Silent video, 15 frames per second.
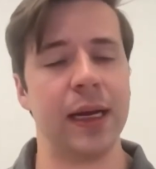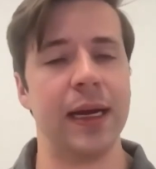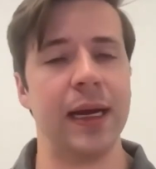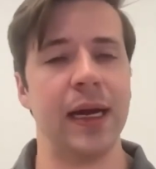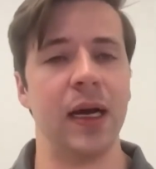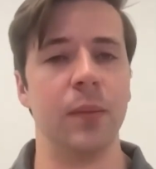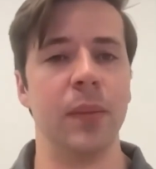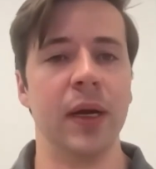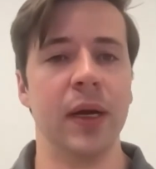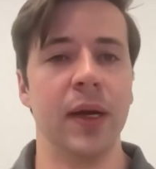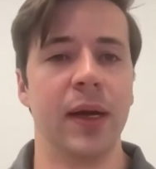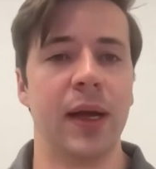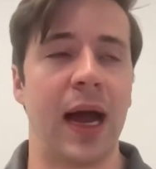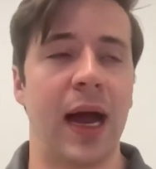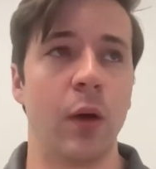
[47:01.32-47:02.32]
um,
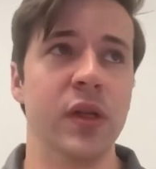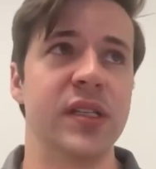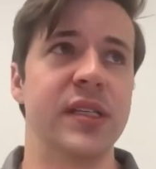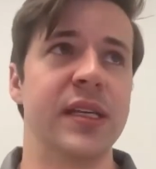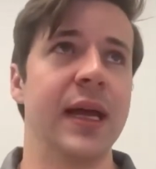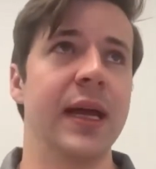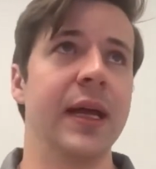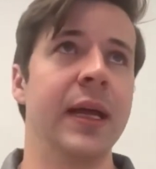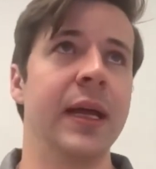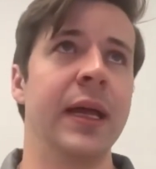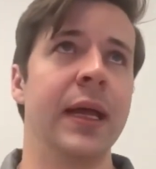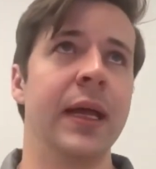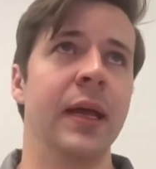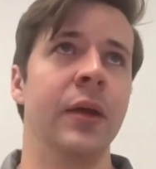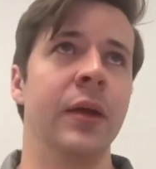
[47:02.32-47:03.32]
I would say
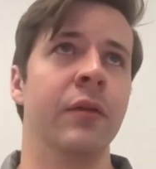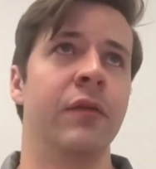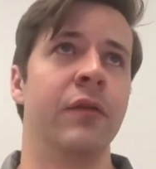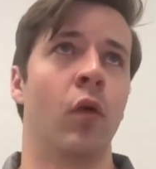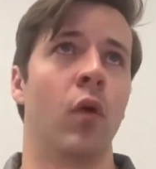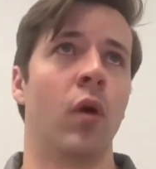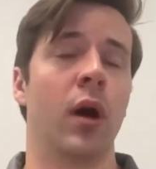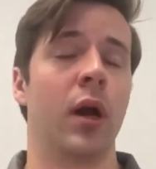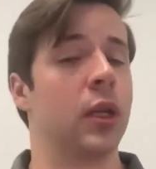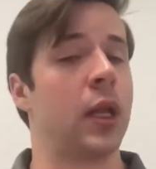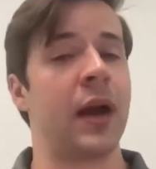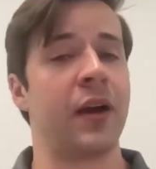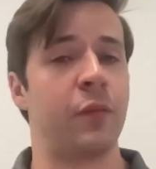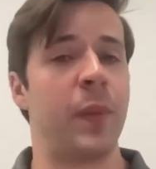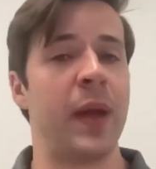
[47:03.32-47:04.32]
for a
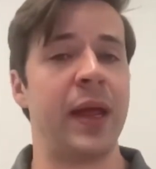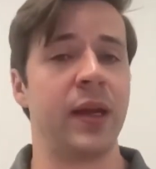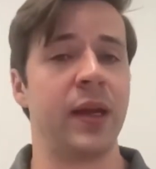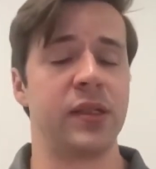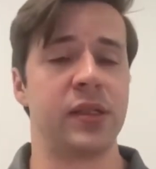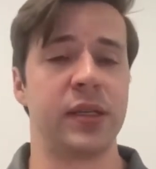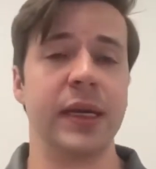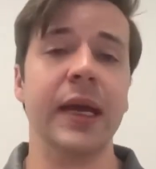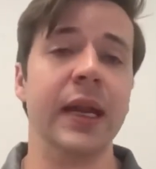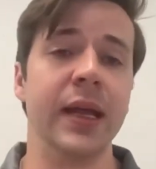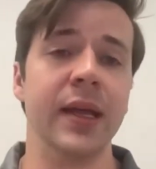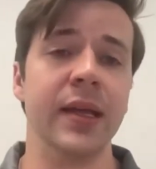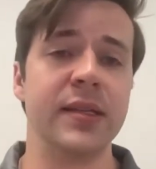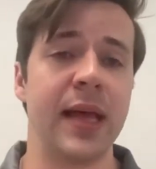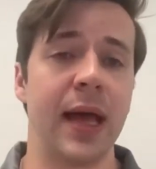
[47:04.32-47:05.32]
lot of banks, it
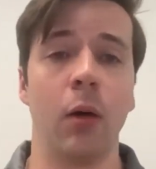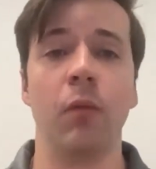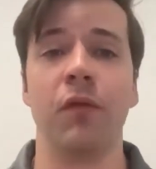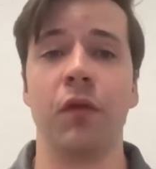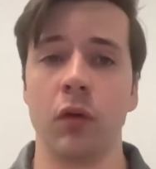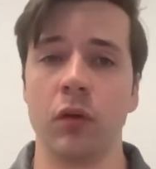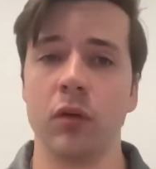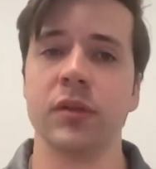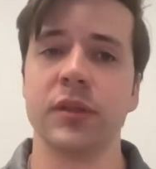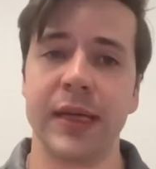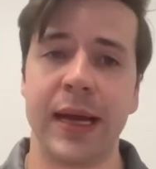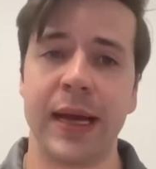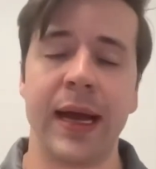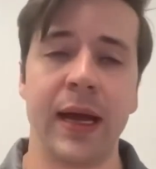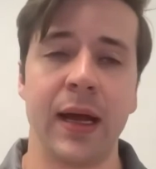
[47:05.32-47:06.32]
is helpful to
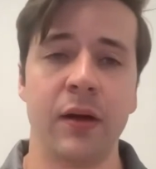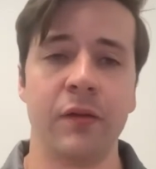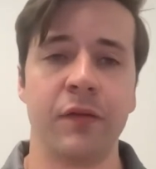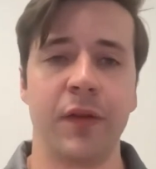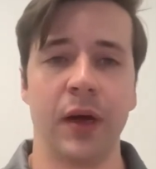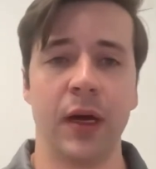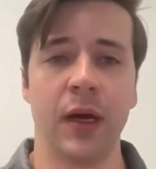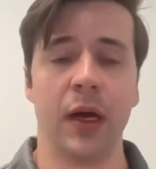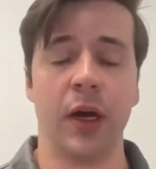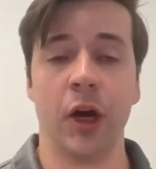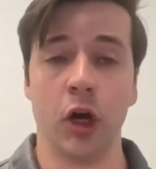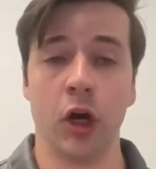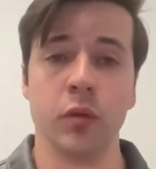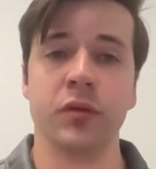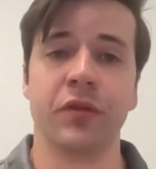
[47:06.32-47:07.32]
have uh, an
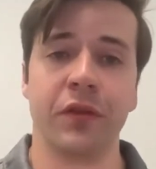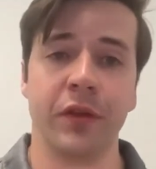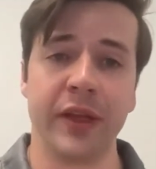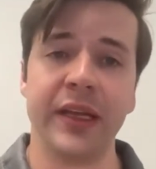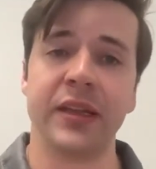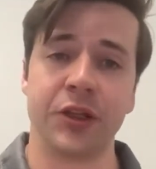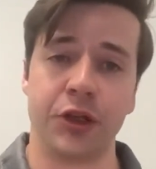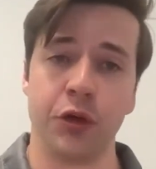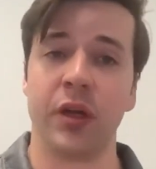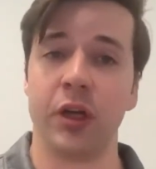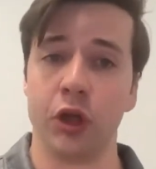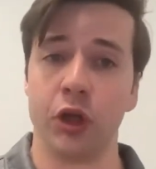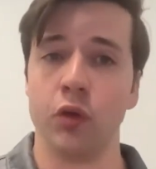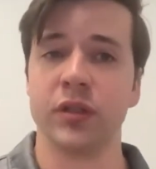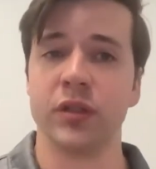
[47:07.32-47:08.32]
owned fleet that you can
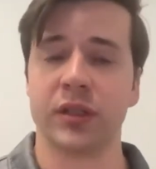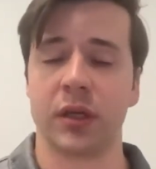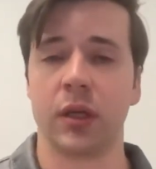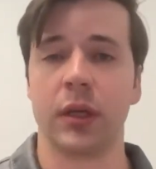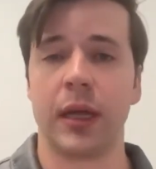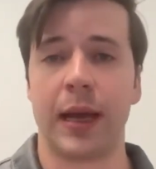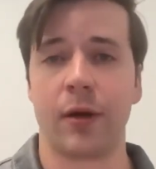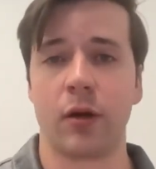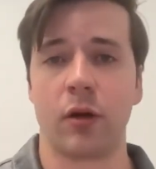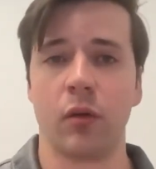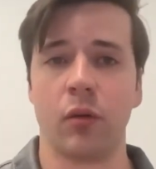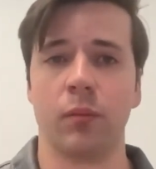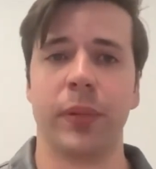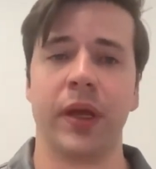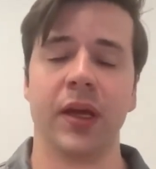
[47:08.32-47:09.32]
use as
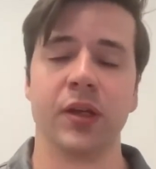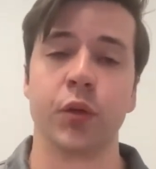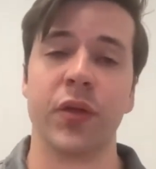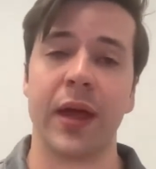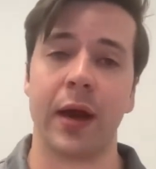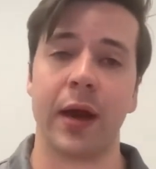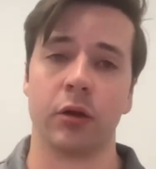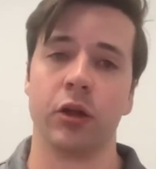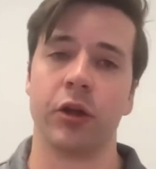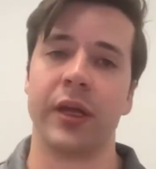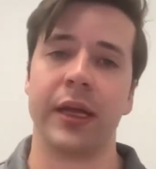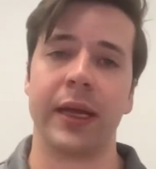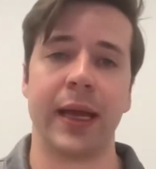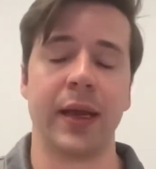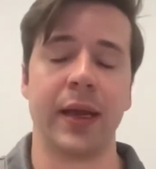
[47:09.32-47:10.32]
collateral because when they are
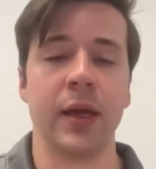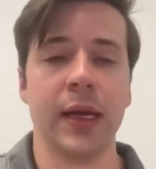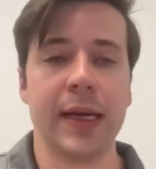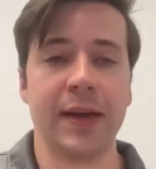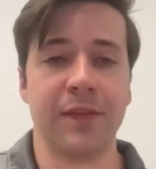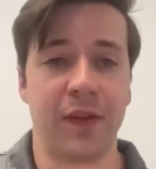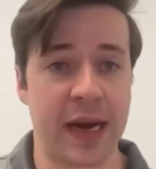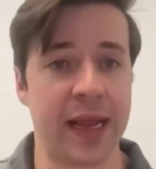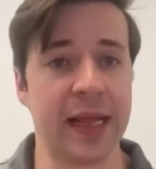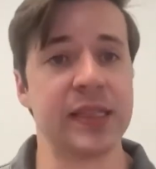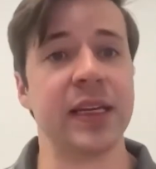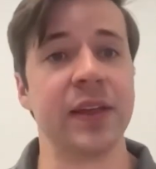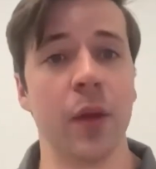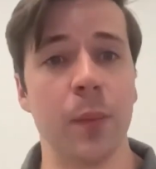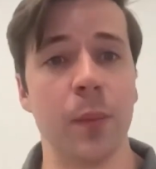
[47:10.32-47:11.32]
looking at
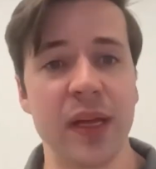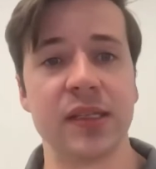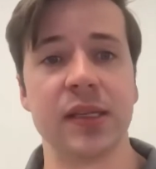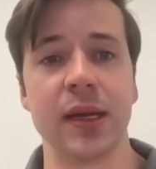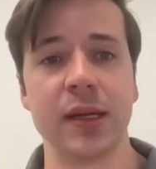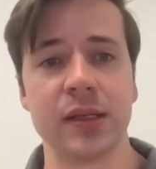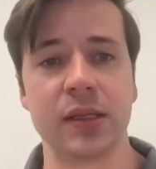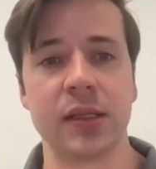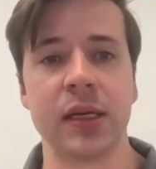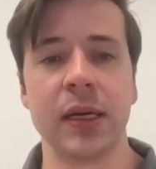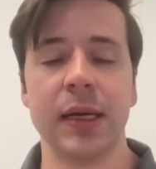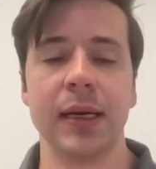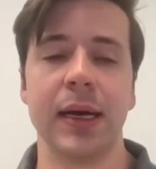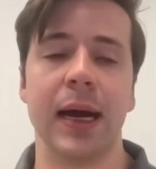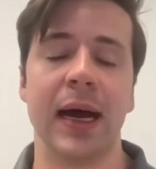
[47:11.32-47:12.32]
financing the business,
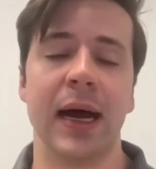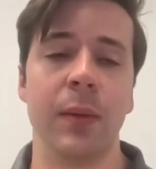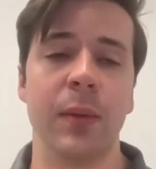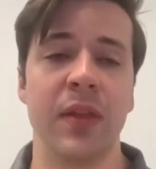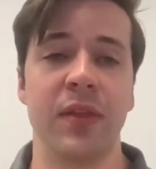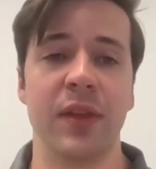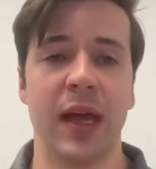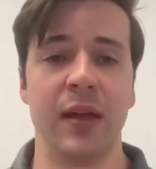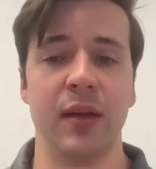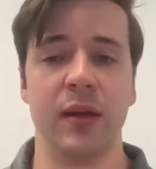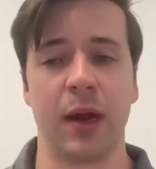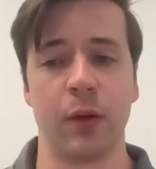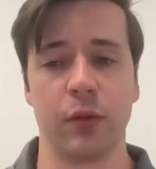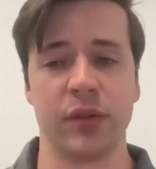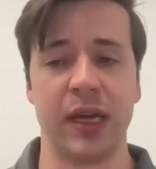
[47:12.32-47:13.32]
um, and, and I
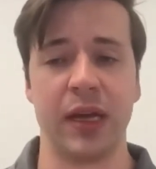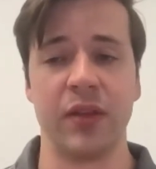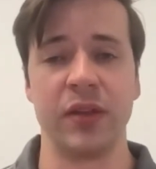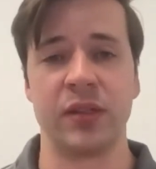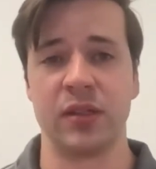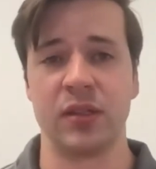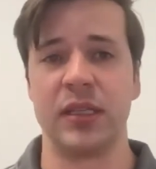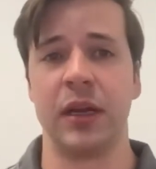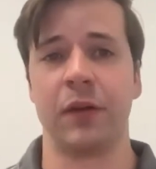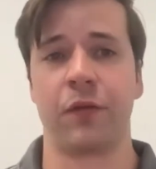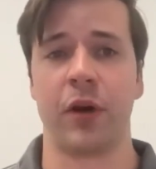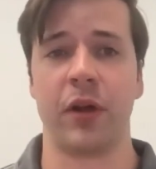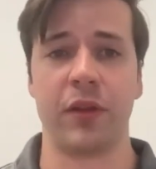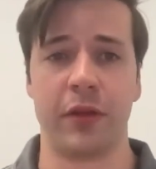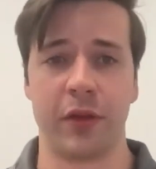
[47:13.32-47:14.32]
would say this is
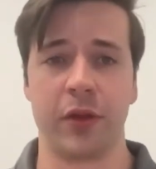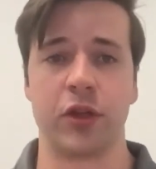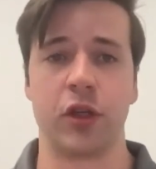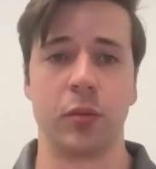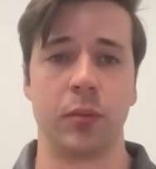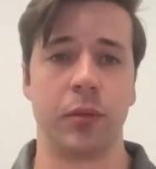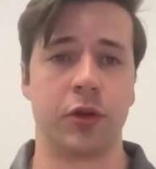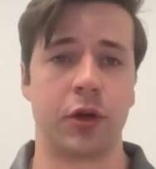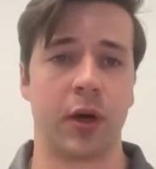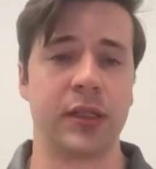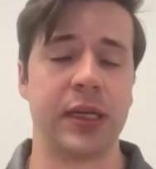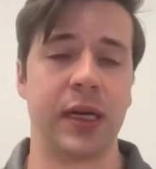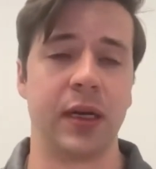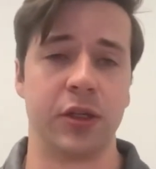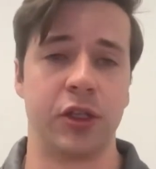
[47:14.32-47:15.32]
different than the assumable truck
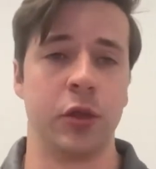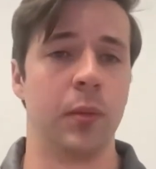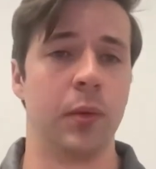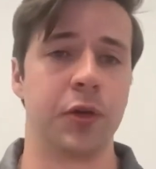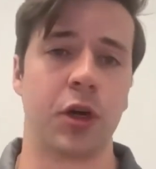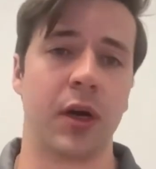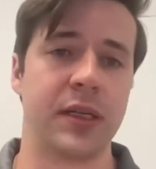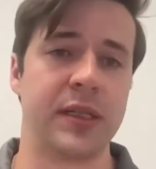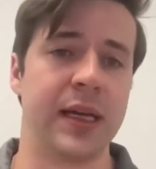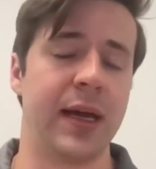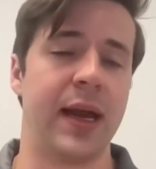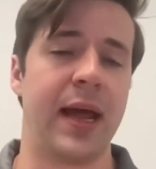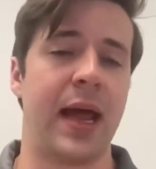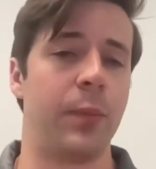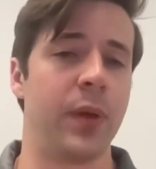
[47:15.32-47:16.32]
debt. Assumable truck debt
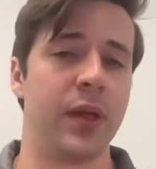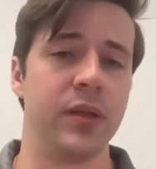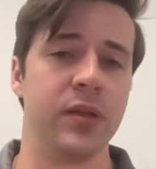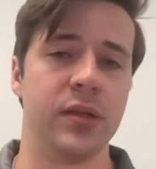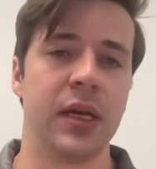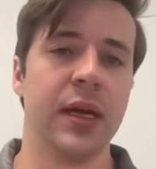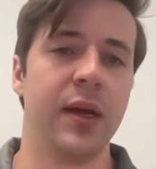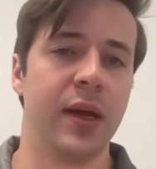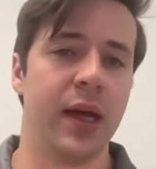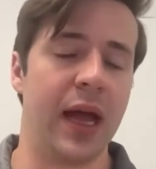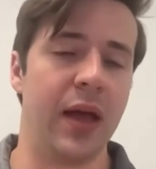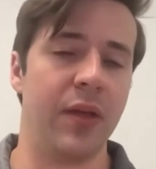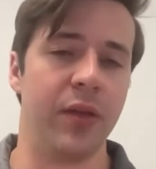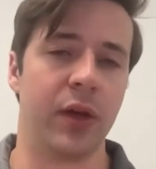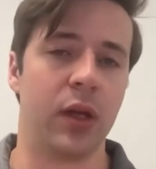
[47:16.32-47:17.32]
happens
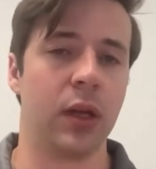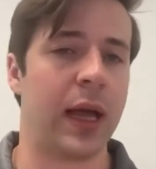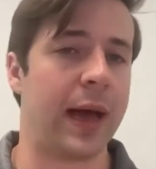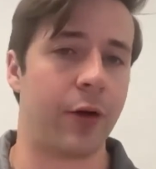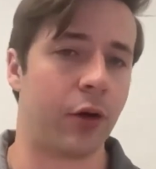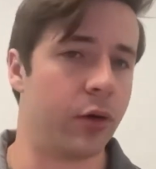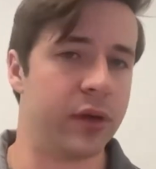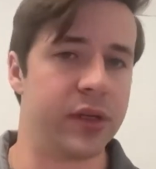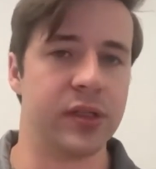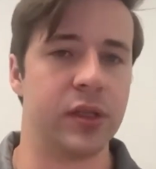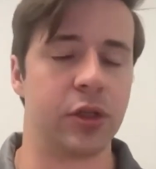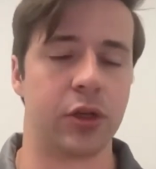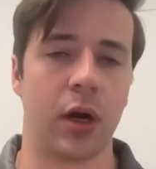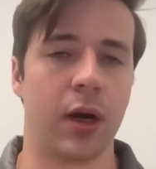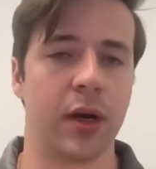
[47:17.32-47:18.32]
and the collateral is the
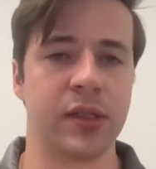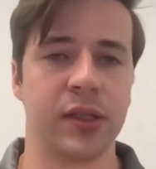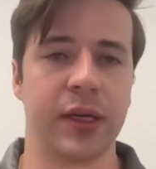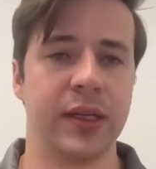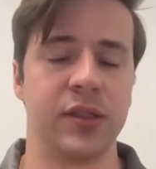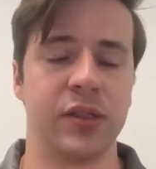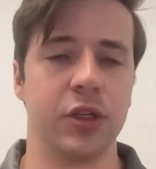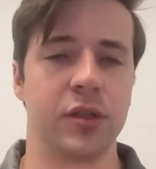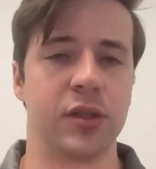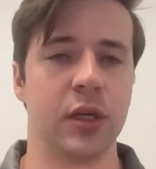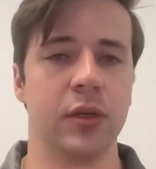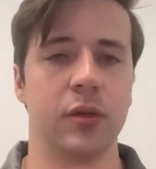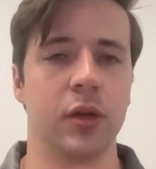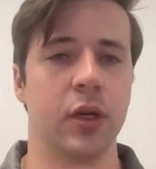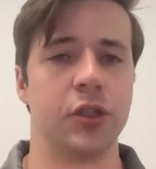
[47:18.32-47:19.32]
trucks. Like it's just
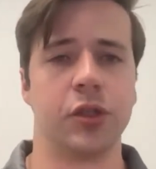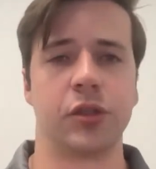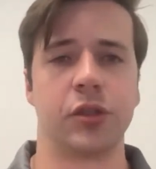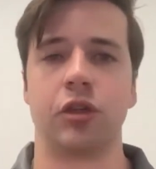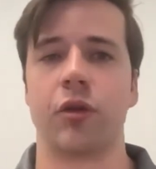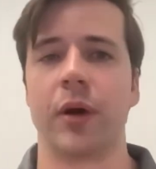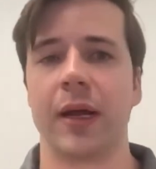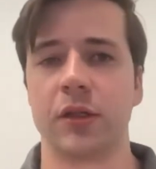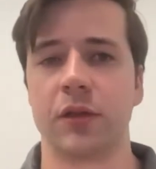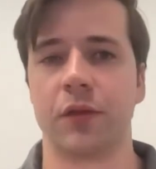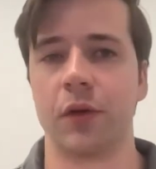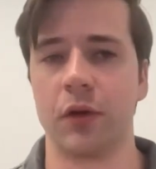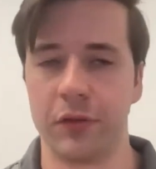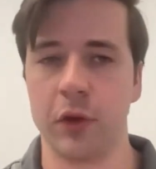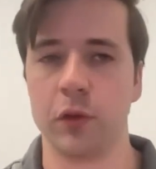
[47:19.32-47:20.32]
a, a just a transfer
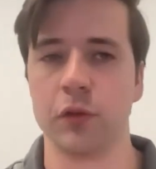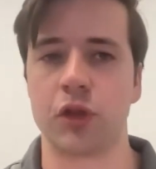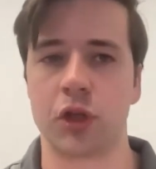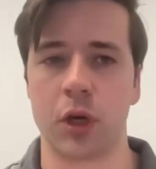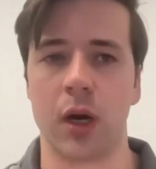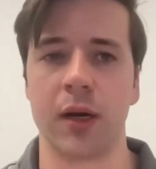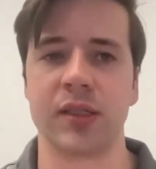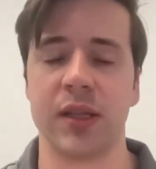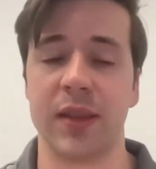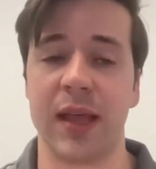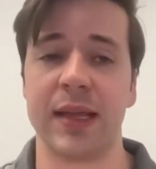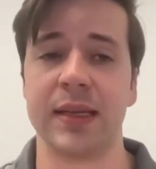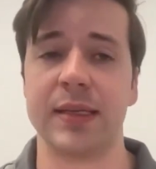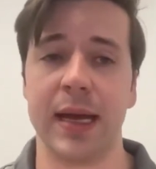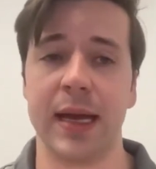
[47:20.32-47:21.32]
of those trucks and
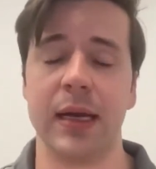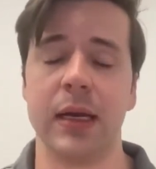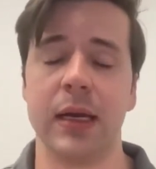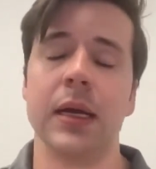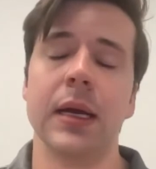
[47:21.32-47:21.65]
that debt.